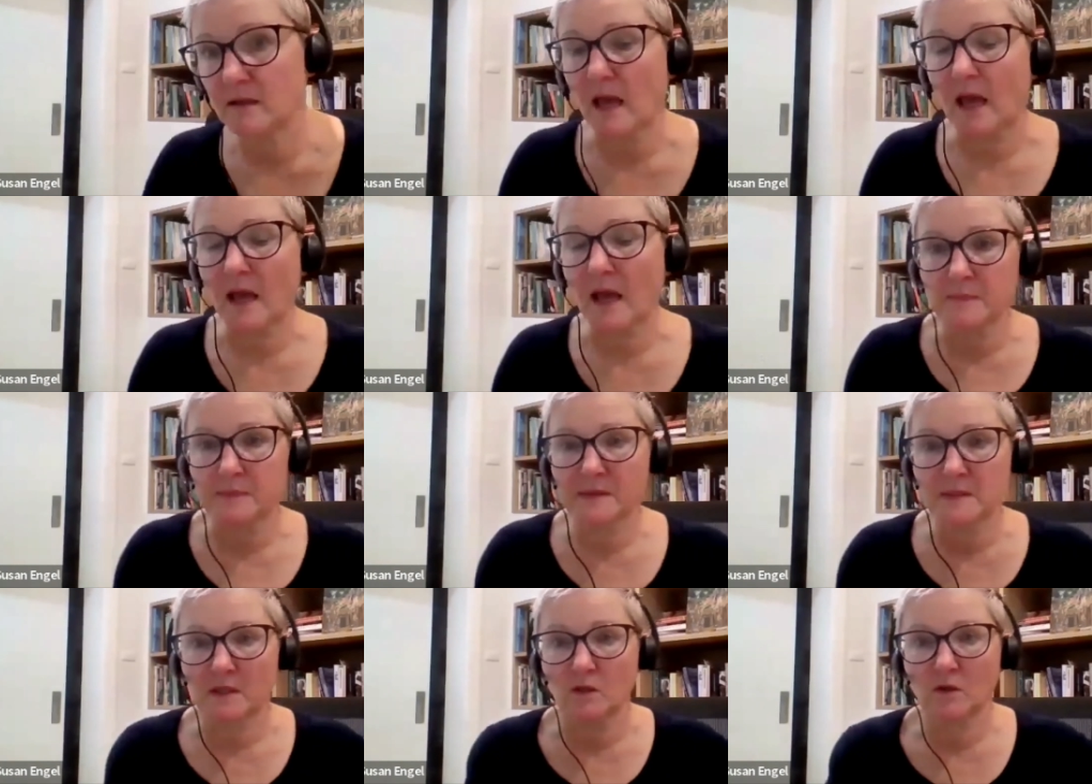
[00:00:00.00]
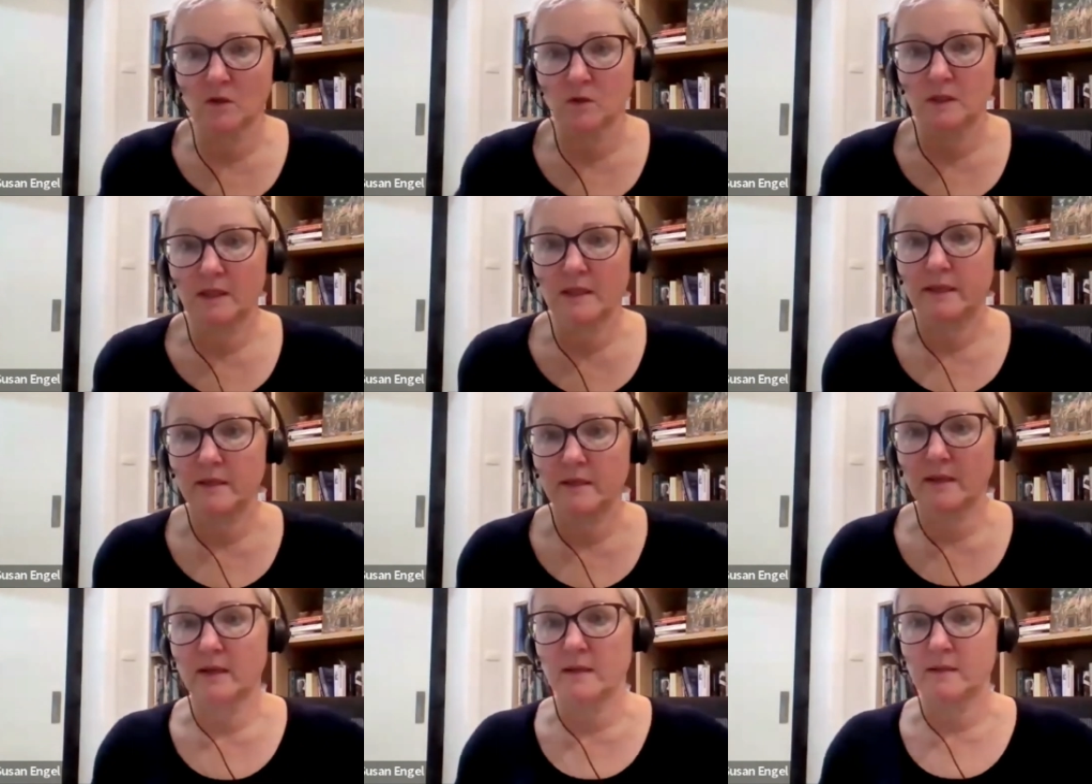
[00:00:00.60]

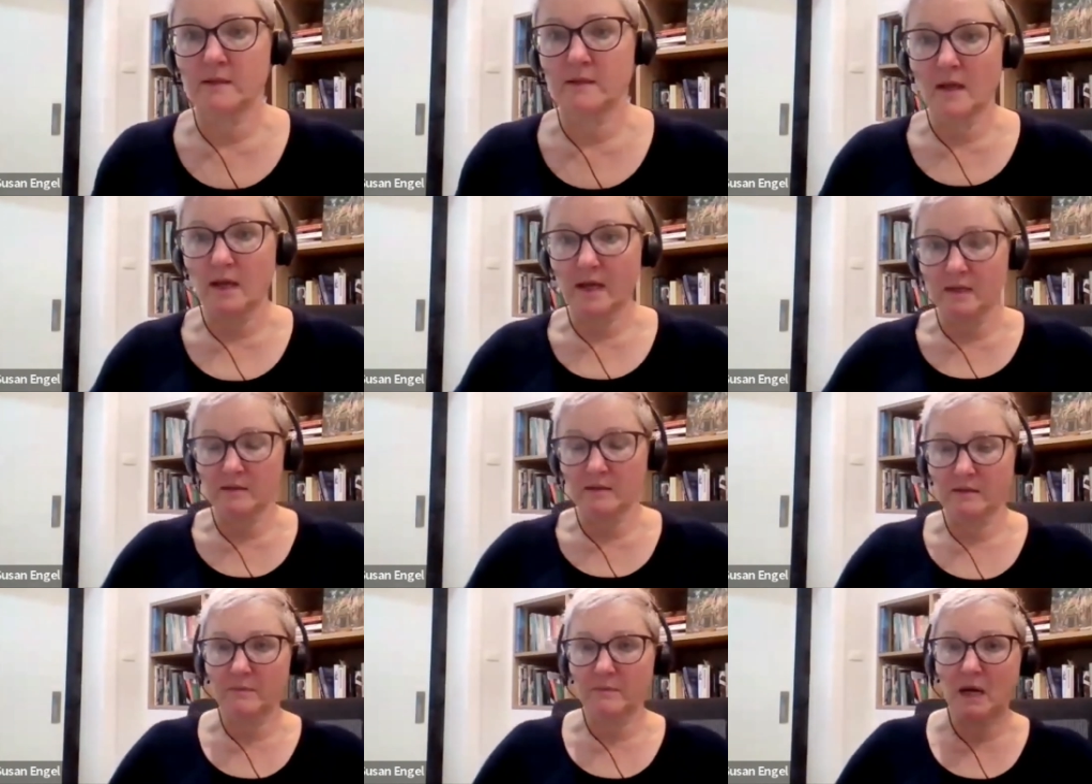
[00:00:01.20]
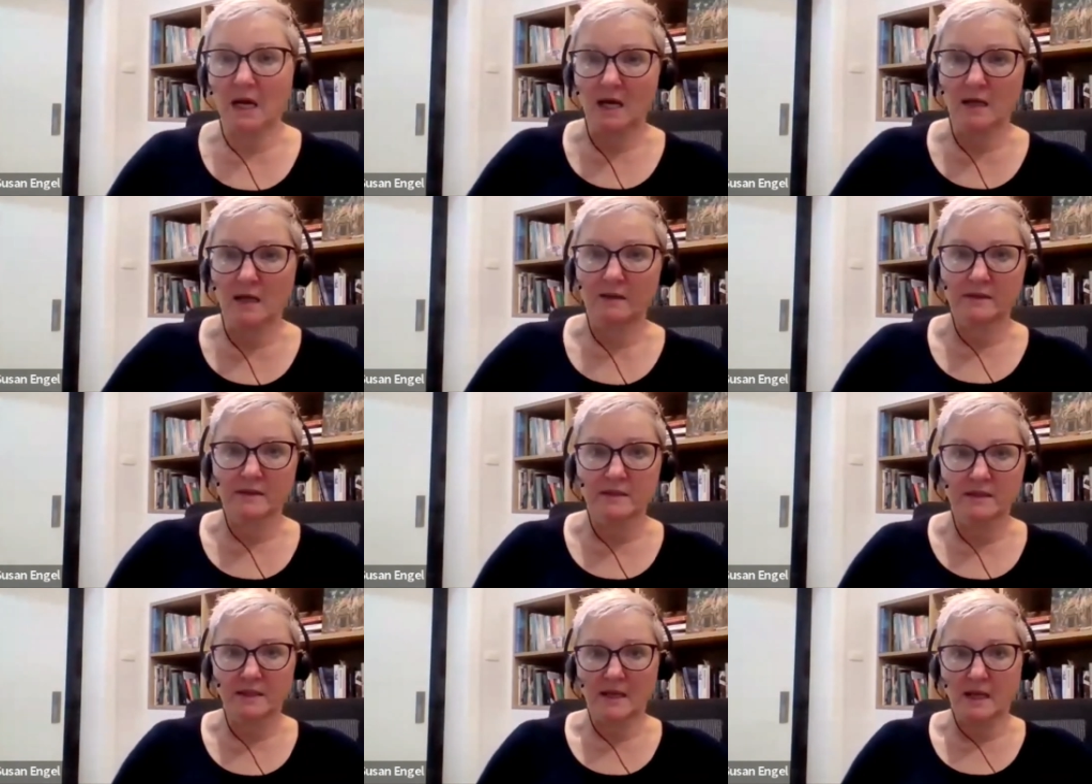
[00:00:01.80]
absolutely. And
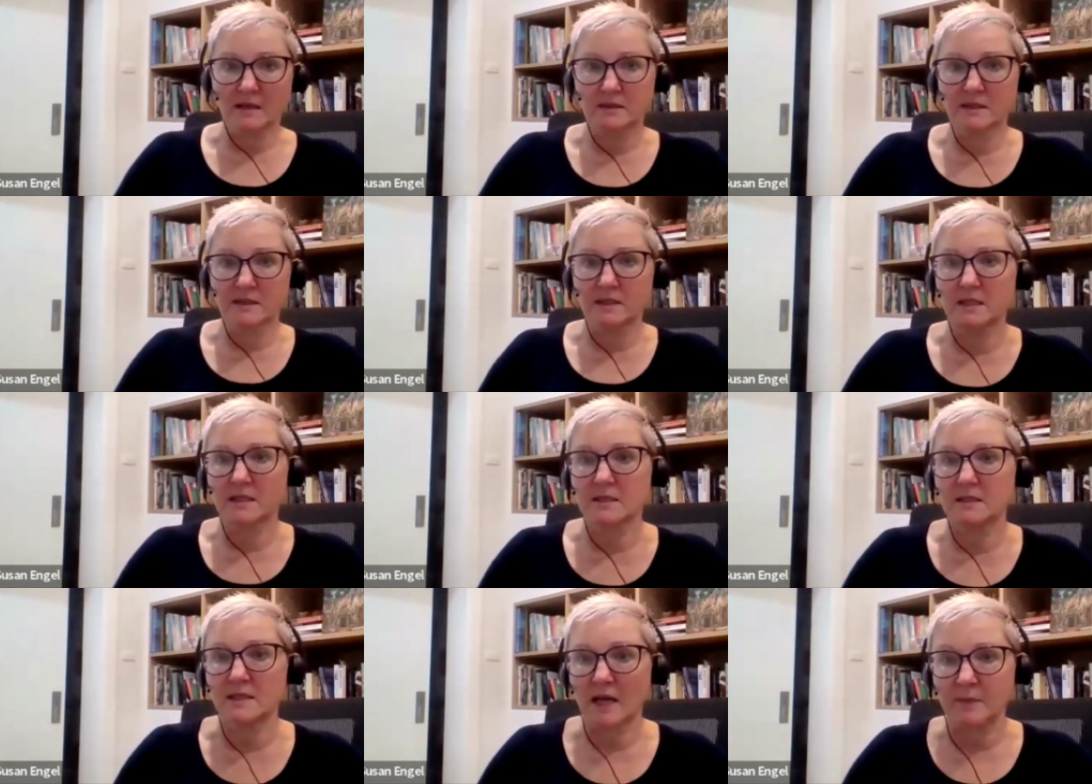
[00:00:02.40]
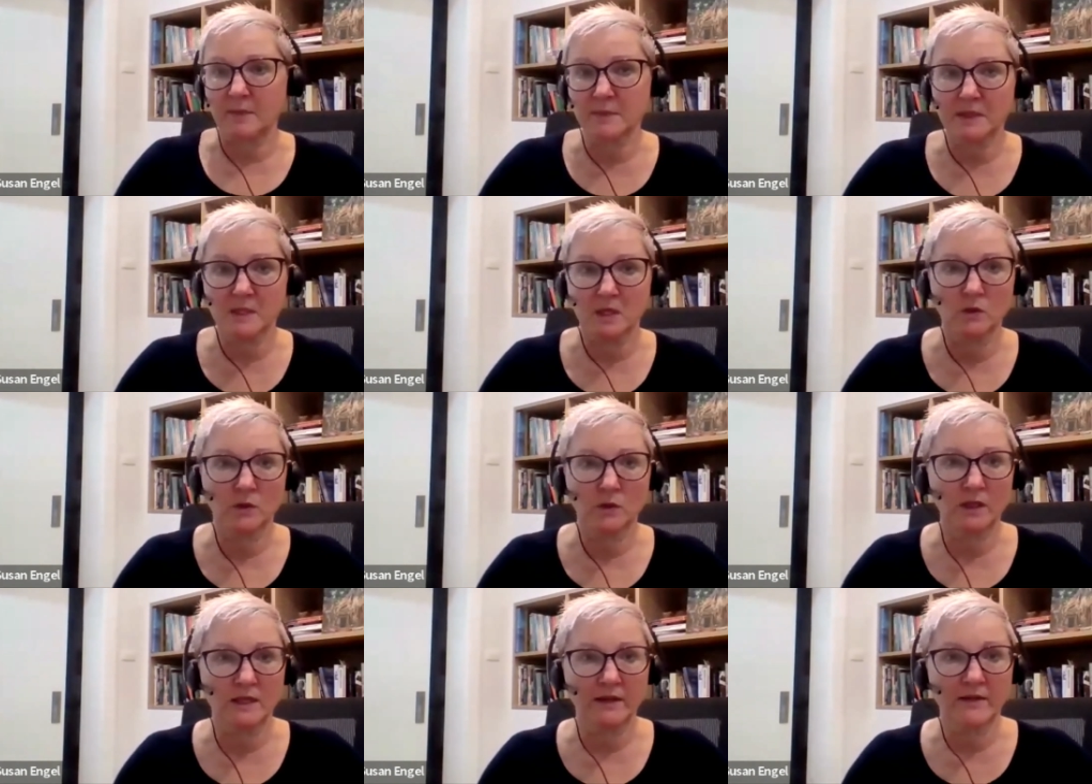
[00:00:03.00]
Mahalir Sakthi does
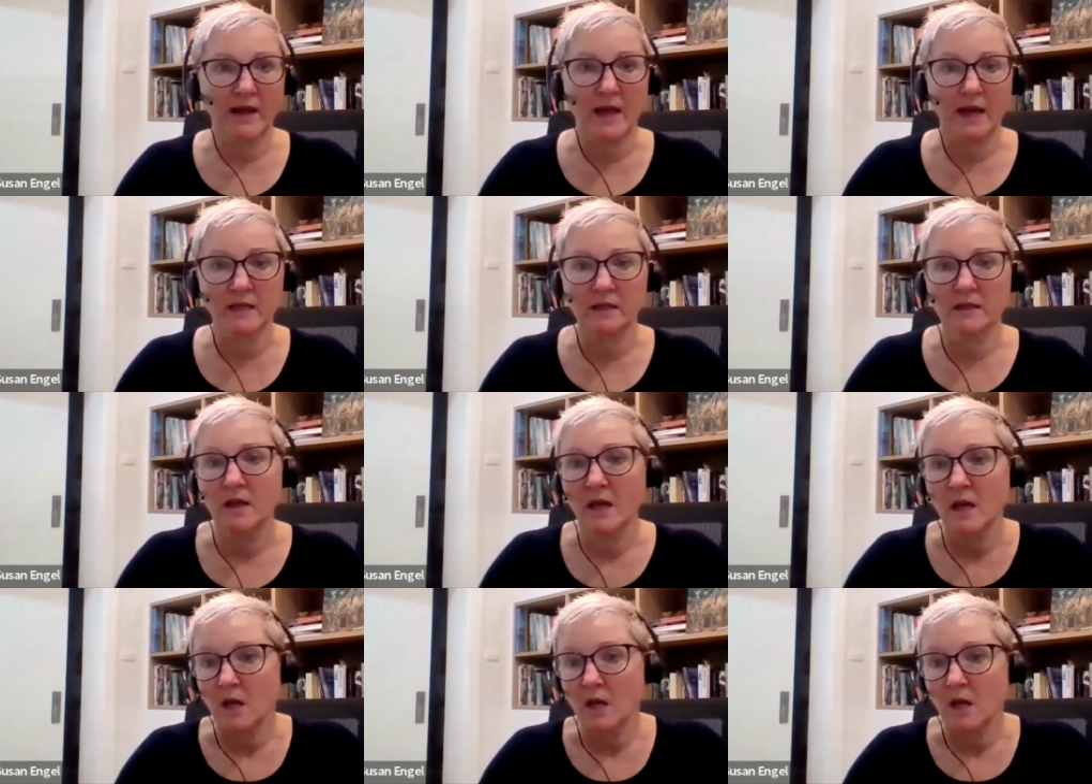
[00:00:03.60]
absolutely that.